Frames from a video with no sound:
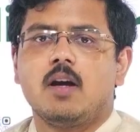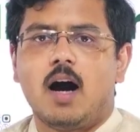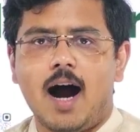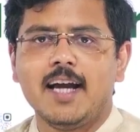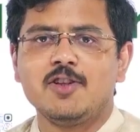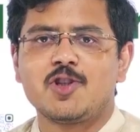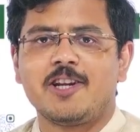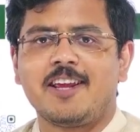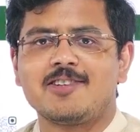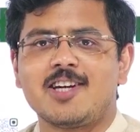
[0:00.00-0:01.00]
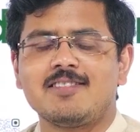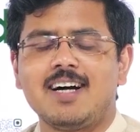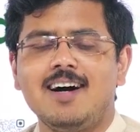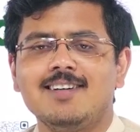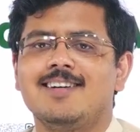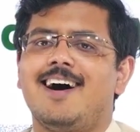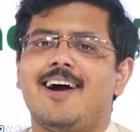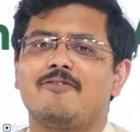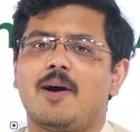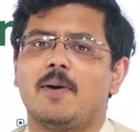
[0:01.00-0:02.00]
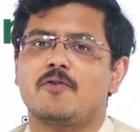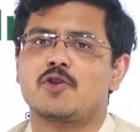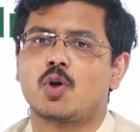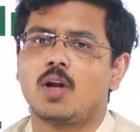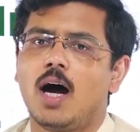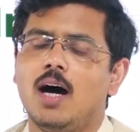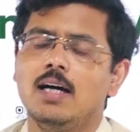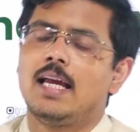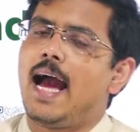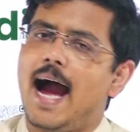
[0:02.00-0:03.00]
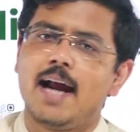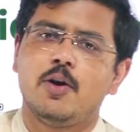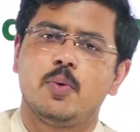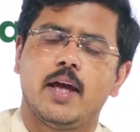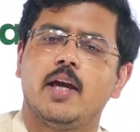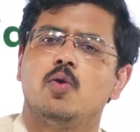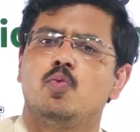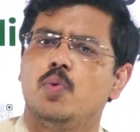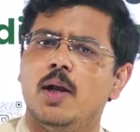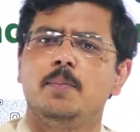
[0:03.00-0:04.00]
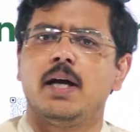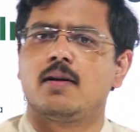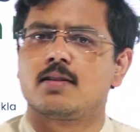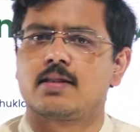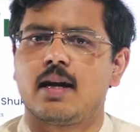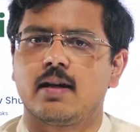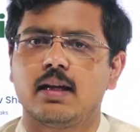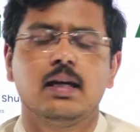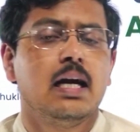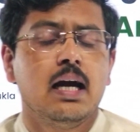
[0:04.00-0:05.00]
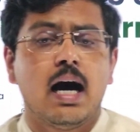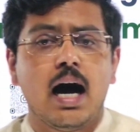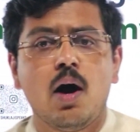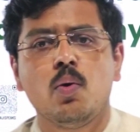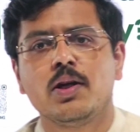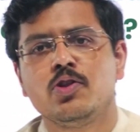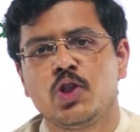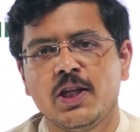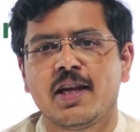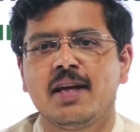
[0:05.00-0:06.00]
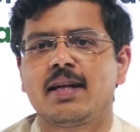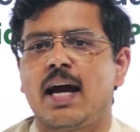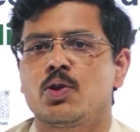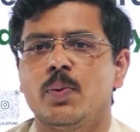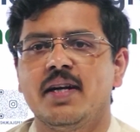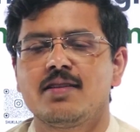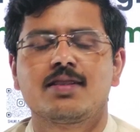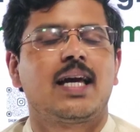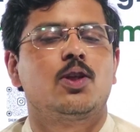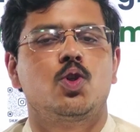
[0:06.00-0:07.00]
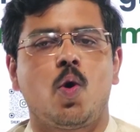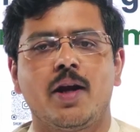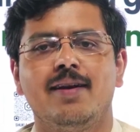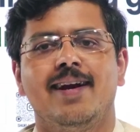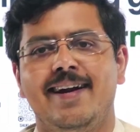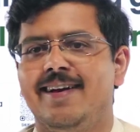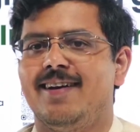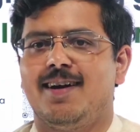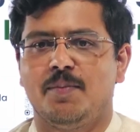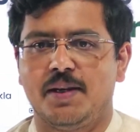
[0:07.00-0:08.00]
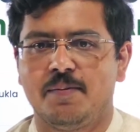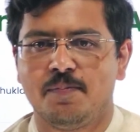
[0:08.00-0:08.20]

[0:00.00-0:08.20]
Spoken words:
Hi engineering Janta, I am Vaibhav Shukla and today we'll be understanding how engineering graduates can join Indian Army.